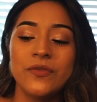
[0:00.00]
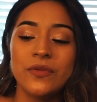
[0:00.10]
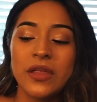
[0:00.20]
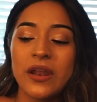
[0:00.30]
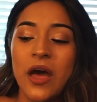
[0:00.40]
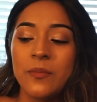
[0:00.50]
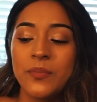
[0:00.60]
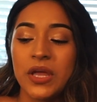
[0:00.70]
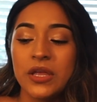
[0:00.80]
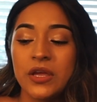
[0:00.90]
you let it out,
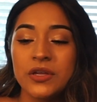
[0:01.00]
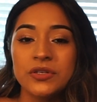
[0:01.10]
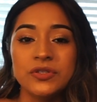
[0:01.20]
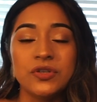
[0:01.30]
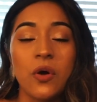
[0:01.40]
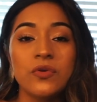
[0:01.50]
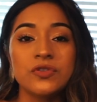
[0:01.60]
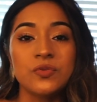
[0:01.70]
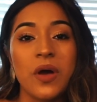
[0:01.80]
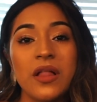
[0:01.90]
but don't
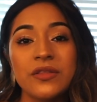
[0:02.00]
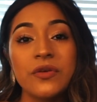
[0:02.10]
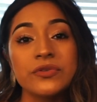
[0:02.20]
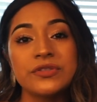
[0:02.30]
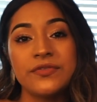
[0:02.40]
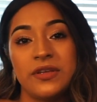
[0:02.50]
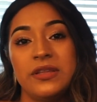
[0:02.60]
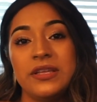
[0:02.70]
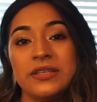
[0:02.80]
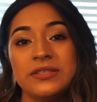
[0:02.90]
dwell on those
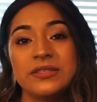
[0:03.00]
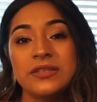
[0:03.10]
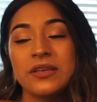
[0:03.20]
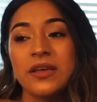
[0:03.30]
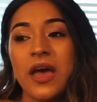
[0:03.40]
feelings.